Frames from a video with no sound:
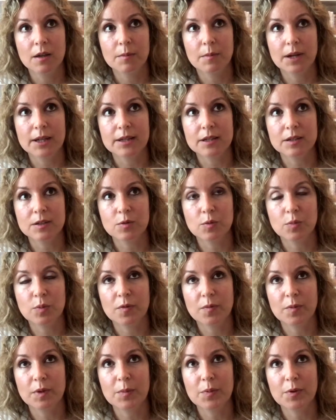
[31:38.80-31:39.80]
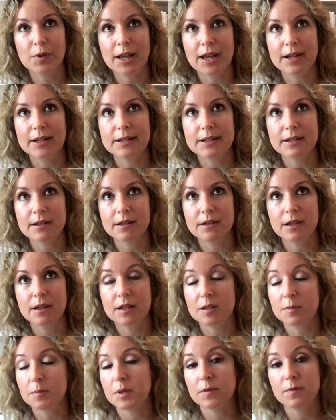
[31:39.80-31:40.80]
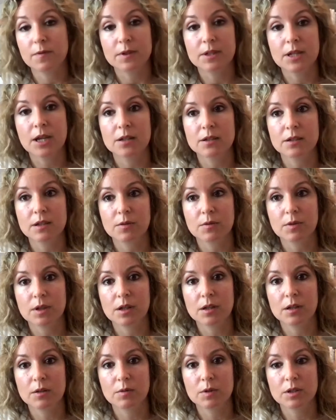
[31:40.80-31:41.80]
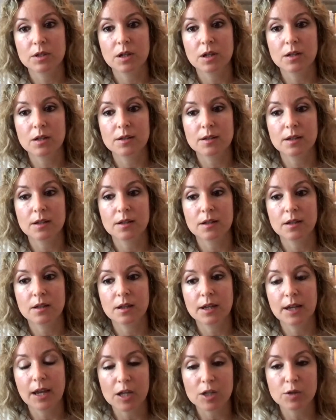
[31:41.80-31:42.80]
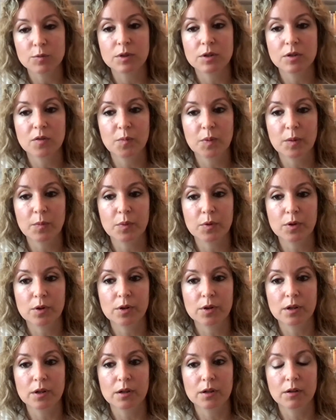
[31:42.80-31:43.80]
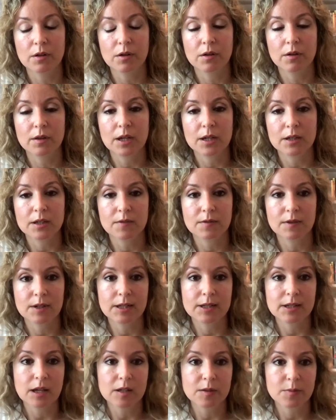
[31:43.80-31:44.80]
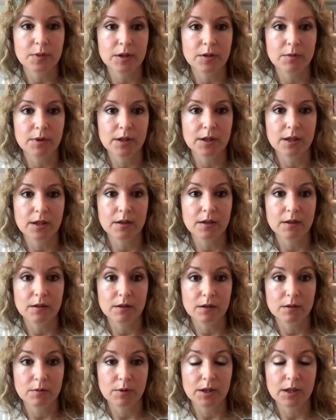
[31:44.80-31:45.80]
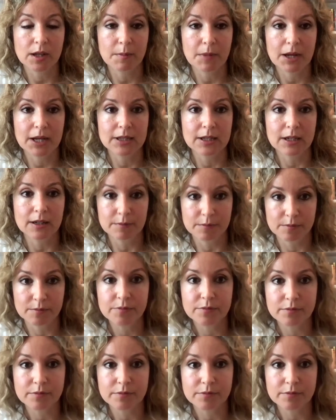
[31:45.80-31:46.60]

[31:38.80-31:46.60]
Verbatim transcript: by this group of people and it's been fantastic really the results and the engagement of people uh, on the activities has been really really amazing